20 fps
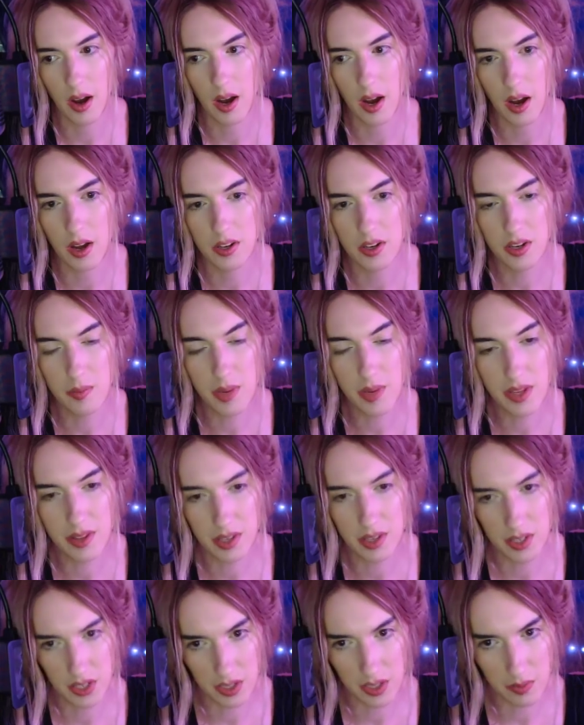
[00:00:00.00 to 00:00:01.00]
Do you mean
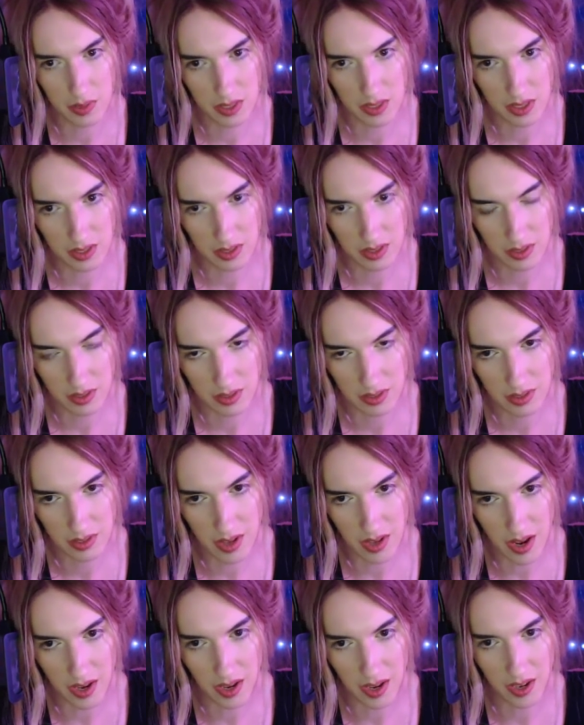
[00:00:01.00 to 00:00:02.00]
that she was
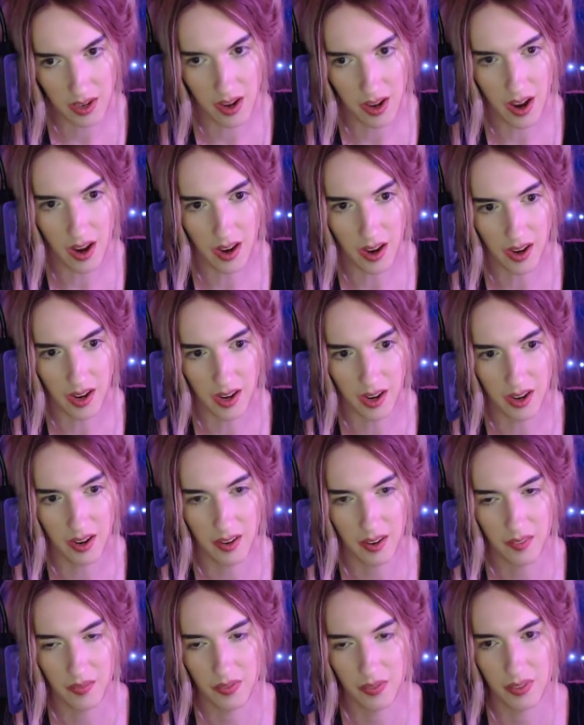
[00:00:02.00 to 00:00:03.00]
saying
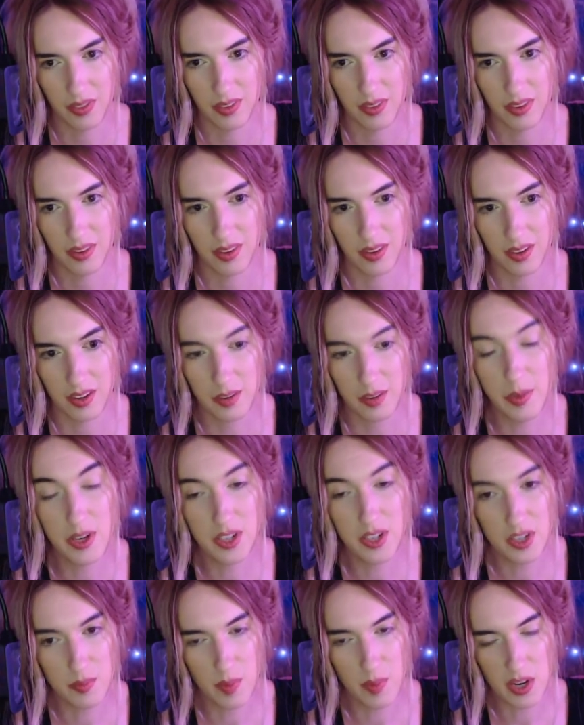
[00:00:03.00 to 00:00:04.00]
you mean
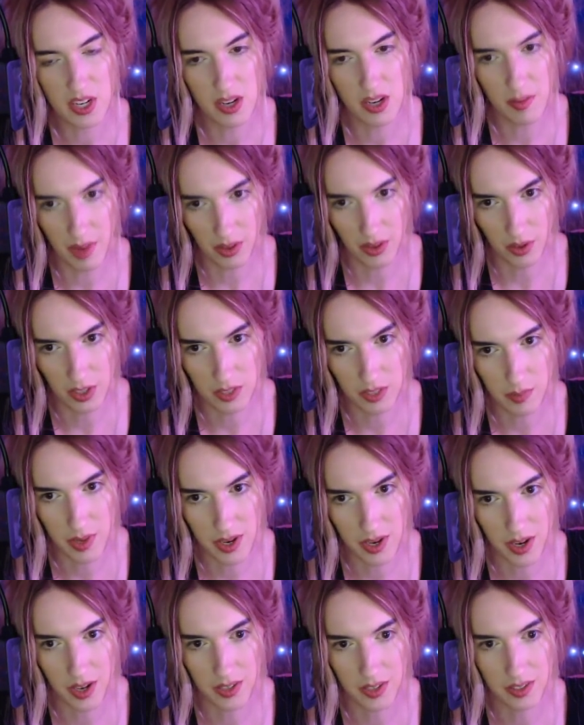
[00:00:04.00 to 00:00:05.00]
she mentioned my looks
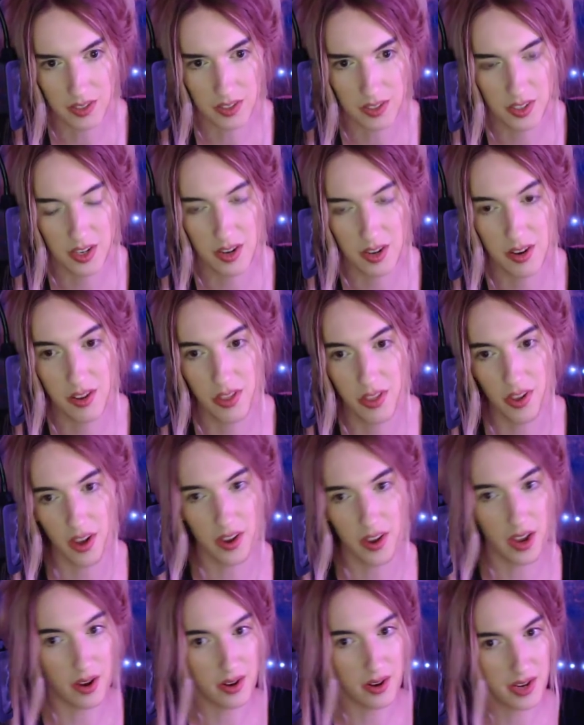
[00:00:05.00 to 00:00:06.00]
because she
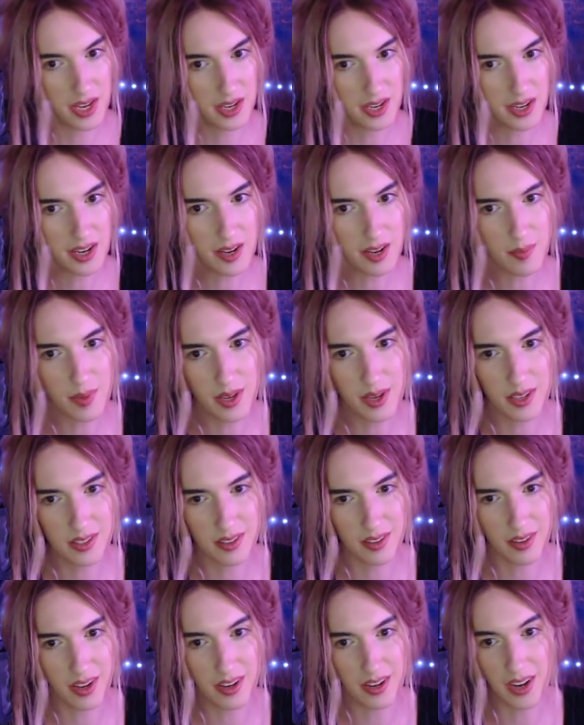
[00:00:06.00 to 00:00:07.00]
thought I needed it, because
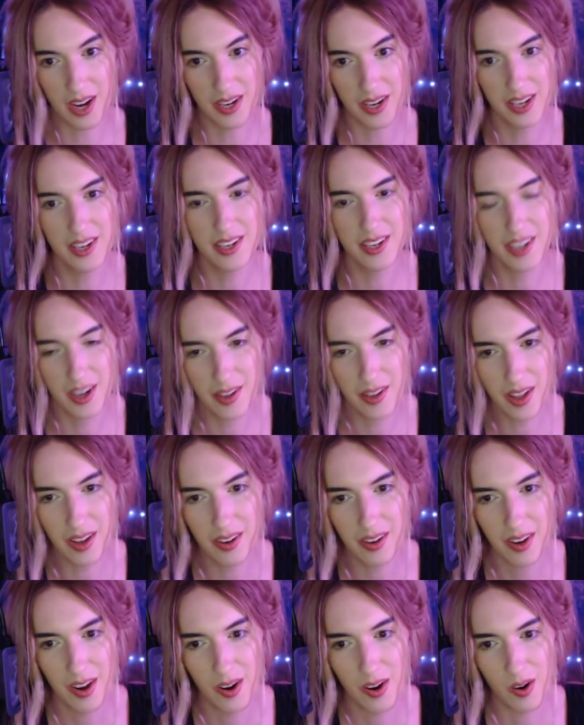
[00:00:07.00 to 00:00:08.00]
I needed to hear
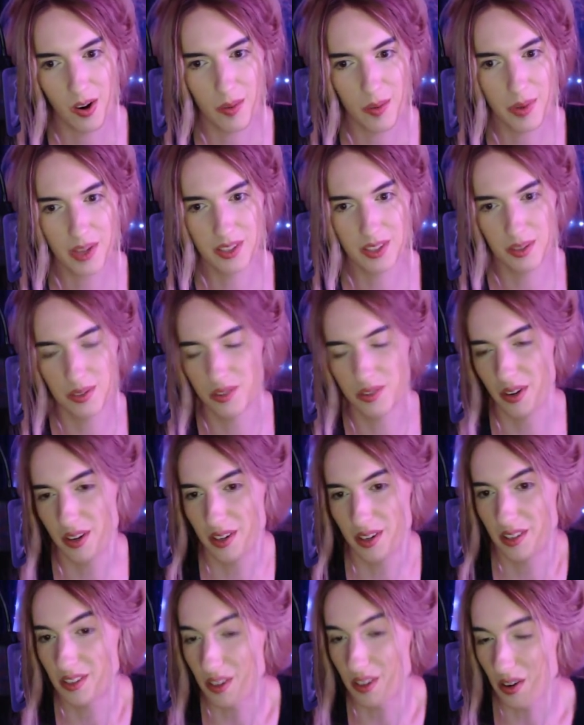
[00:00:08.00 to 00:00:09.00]
that, or because she was trying to
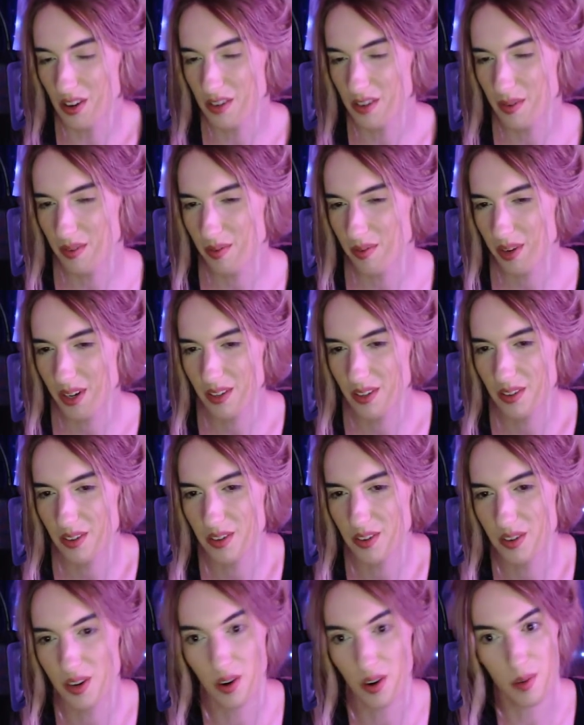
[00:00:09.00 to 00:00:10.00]
discourage me from getting
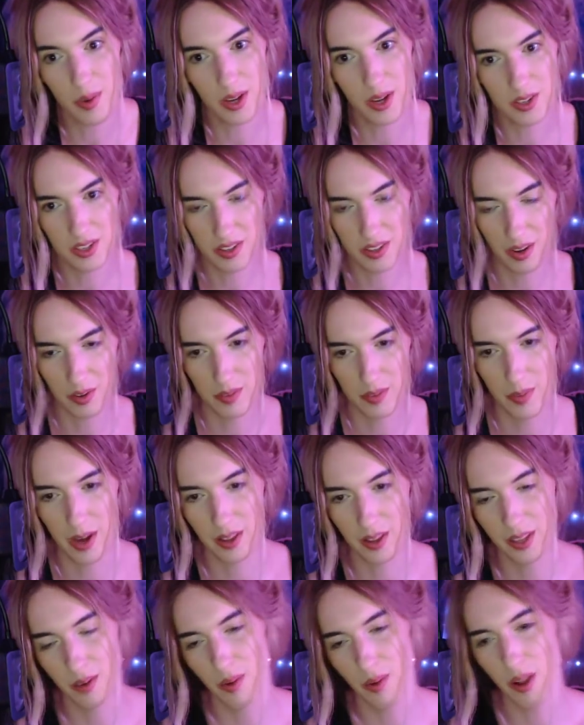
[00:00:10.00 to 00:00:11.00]
surgery, or because she thought it was
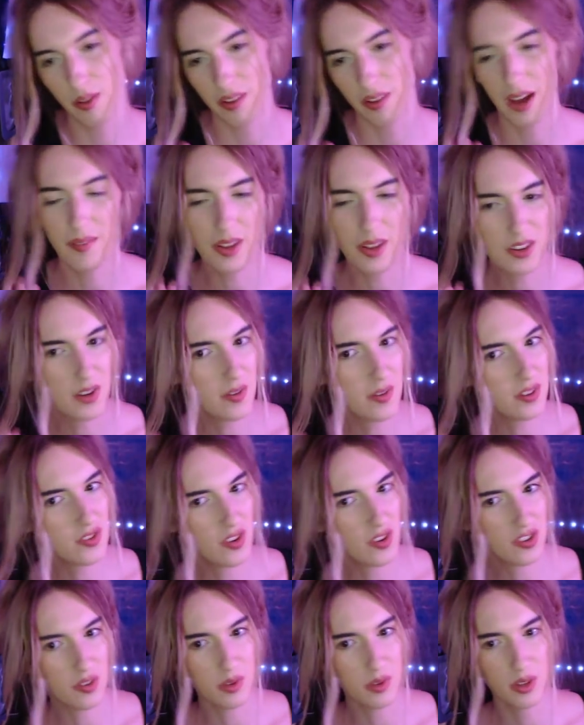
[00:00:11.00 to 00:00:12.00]
medically relevant? I'm just
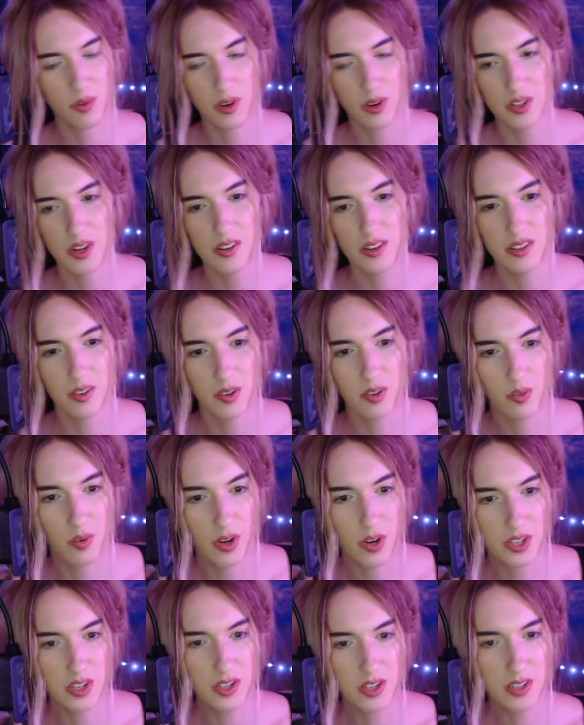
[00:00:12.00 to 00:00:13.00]
not sure what the question
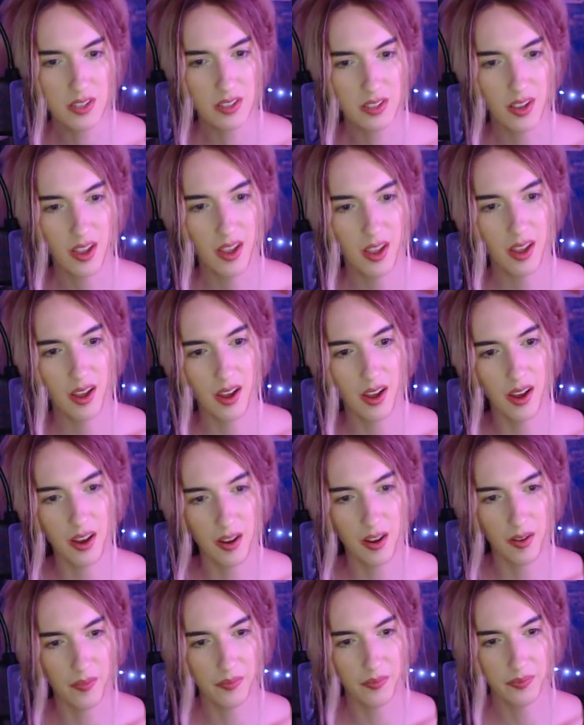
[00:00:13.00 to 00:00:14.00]
is.
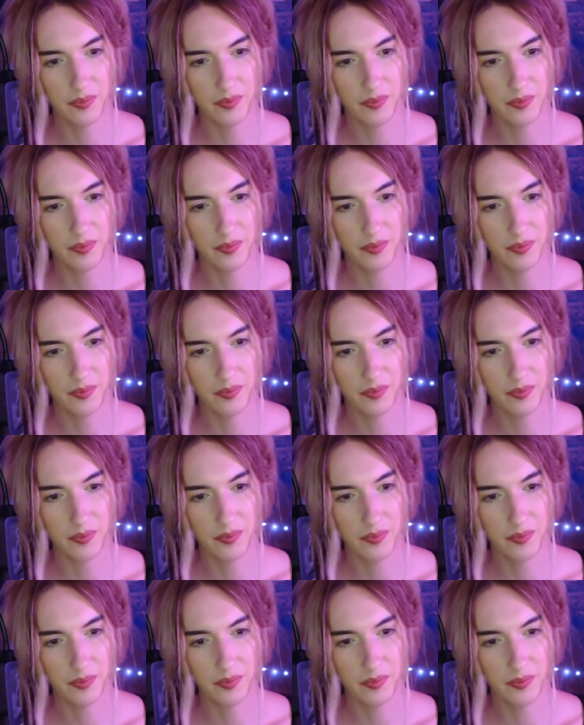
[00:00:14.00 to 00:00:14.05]
I